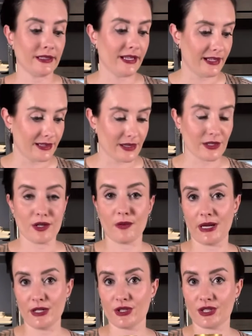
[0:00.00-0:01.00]
And then the
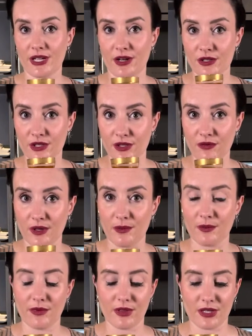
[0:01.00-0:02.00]
herbaceous character
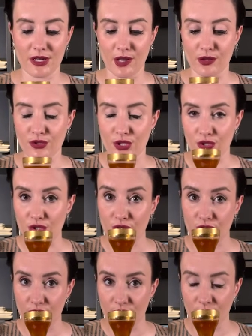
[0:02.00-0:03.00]
from the yellow chartreuse.